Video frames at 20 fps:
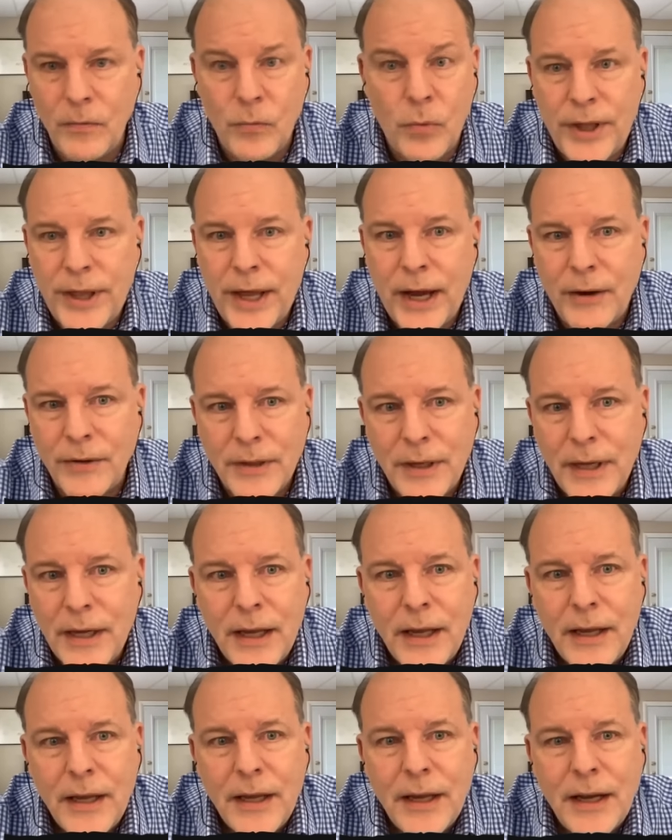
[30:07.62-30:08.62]
without
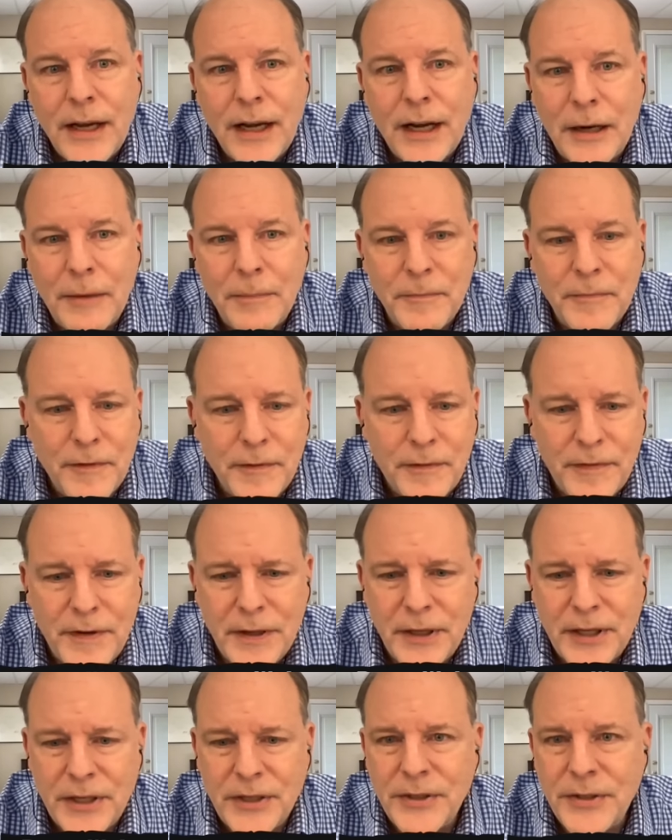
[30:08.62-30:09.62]
um,
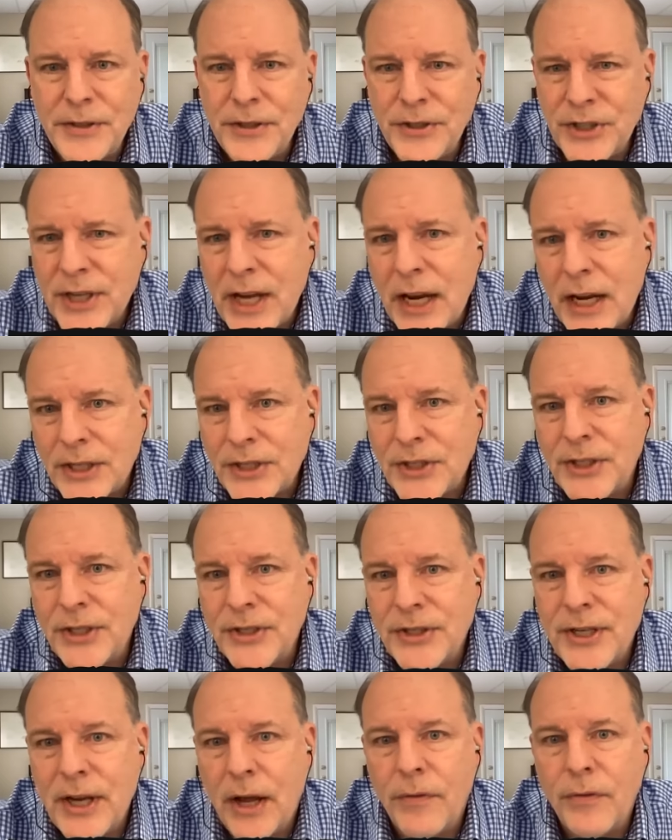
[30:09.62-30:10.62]
feeling disgust and
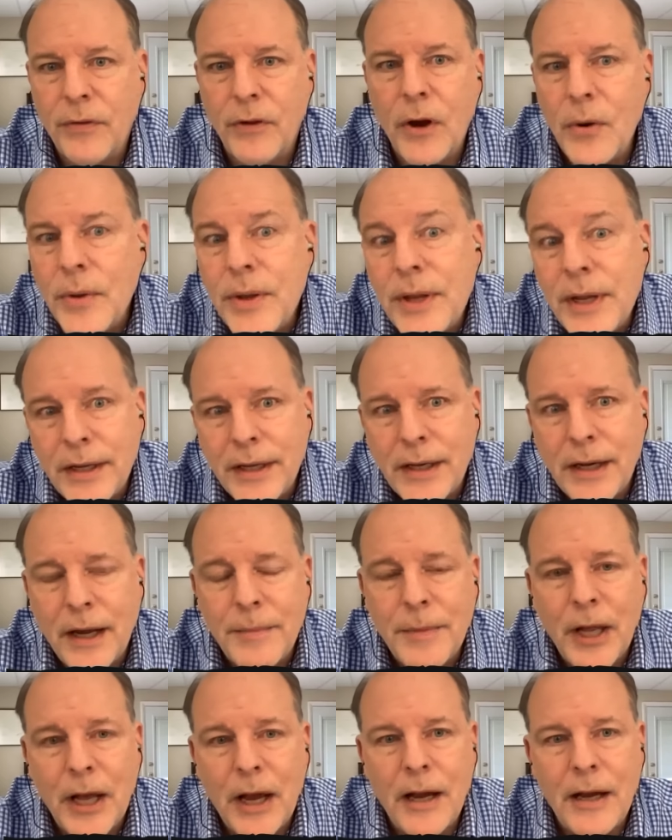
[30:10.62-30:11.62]
self-loathing and
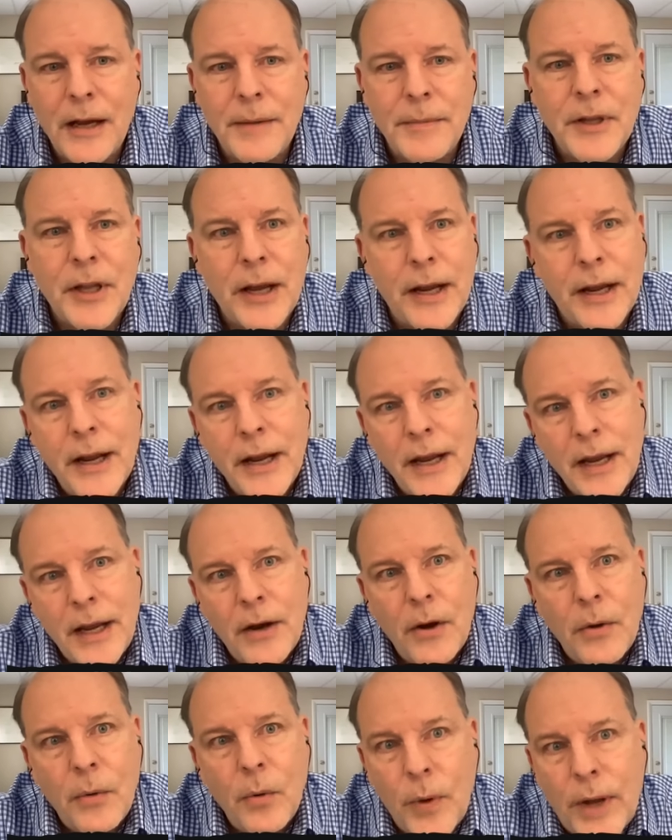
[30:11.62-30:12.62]
I'm, I'm like
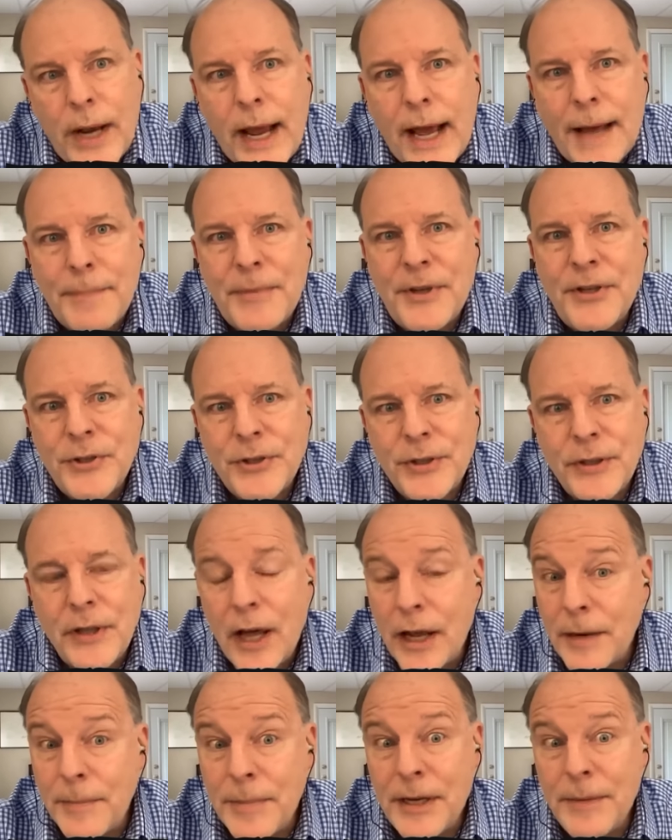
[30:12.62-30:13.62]
well, what happens? A
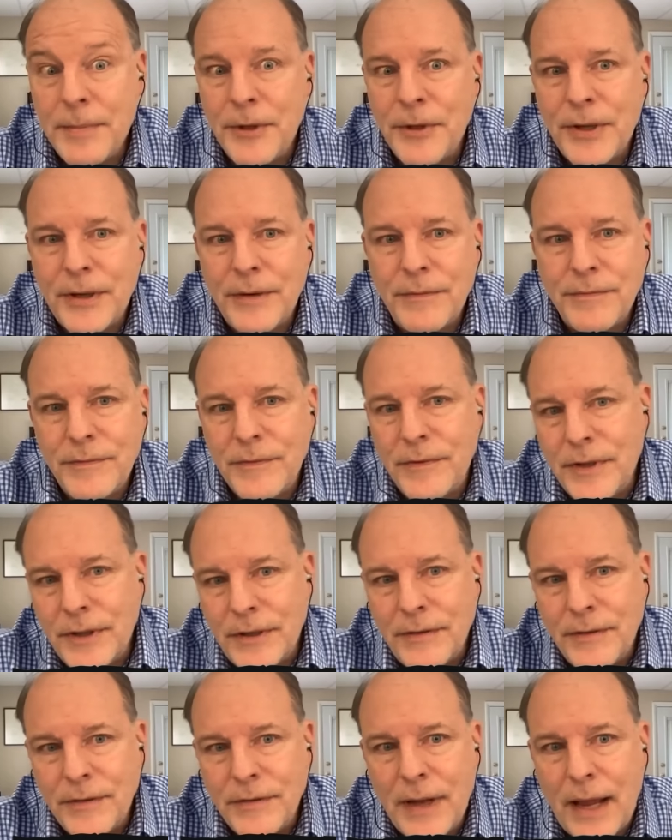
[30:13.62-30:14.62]
lot of people that
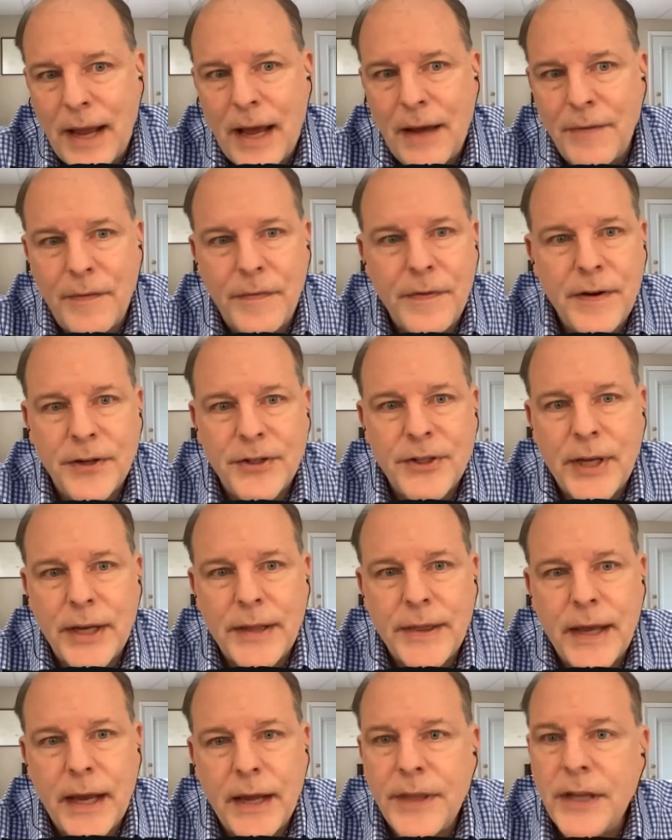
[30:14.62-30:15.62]
that have affairs like
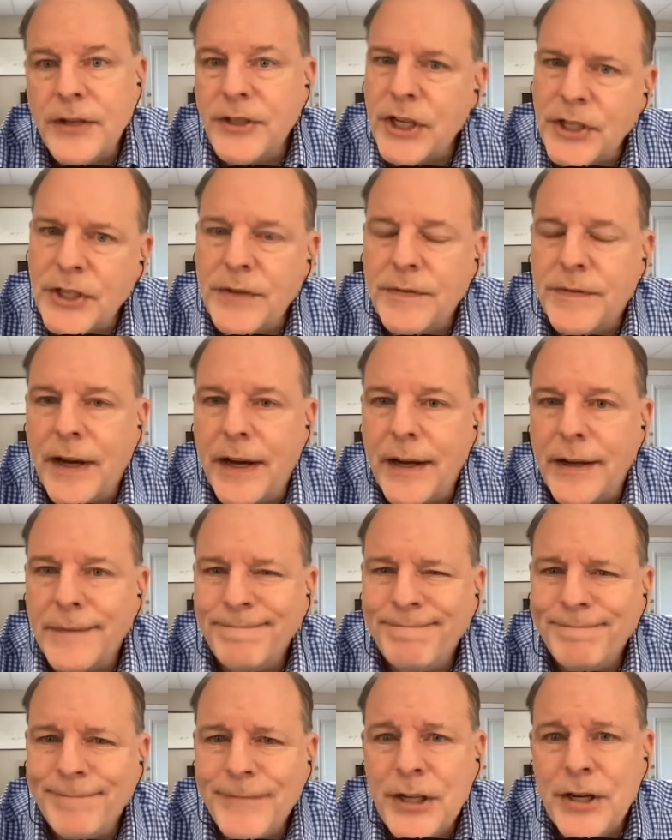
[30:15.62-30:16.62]
that, they justify. It.
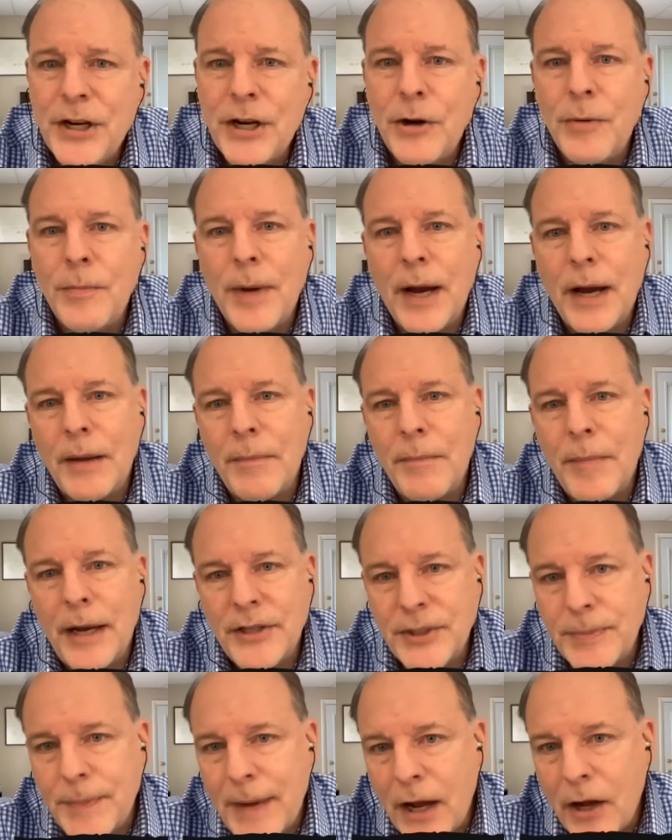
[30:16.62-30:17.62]
You know, mm-hmm. my my
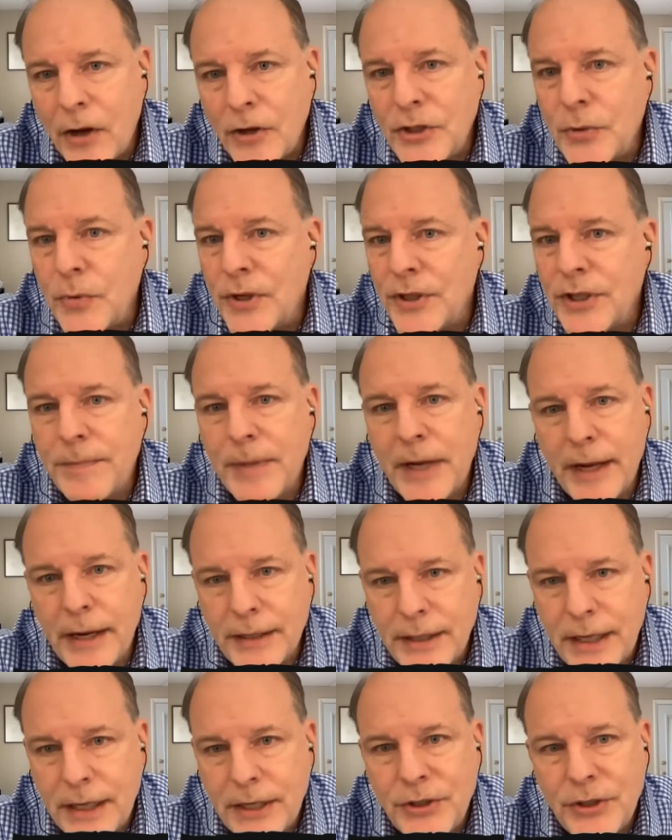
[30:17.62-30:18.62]
spouse wasn't paying
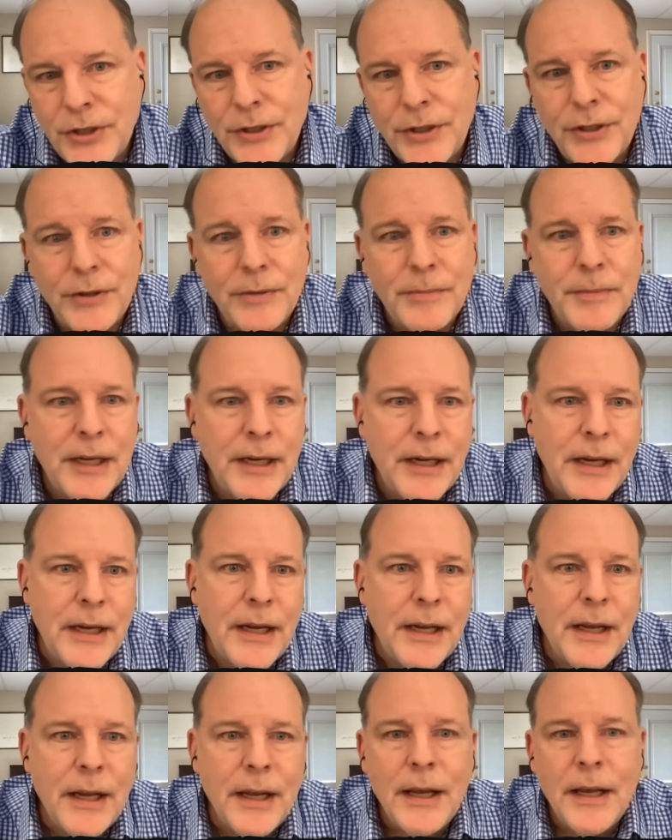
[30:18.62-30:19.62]
attention to me.
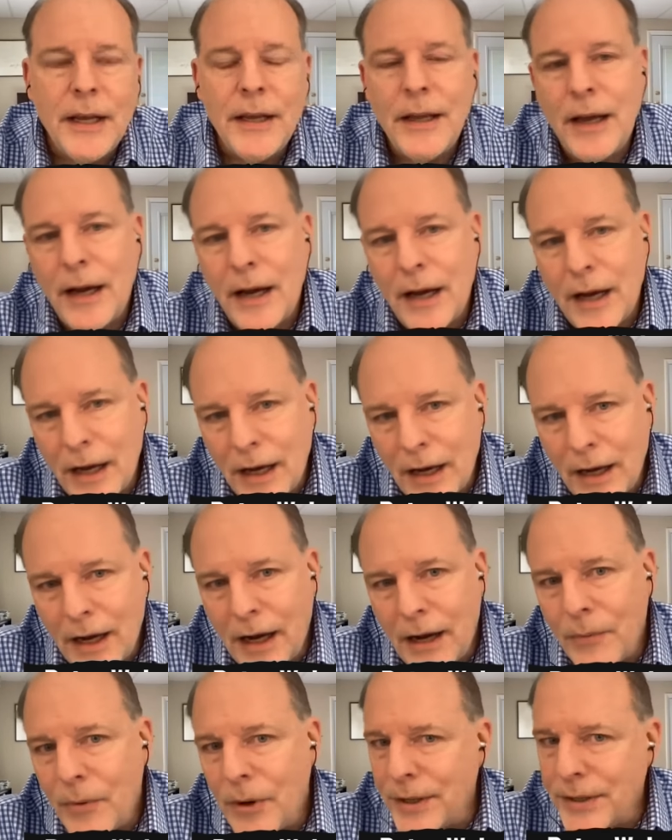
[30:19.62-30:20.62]
Mm-hmm. Uh,
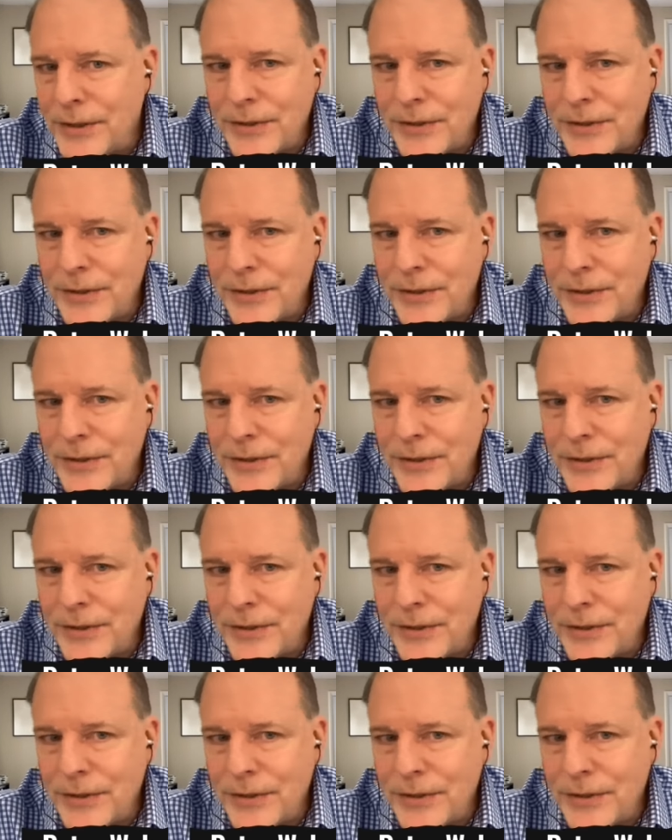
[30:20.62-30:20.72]
I wanted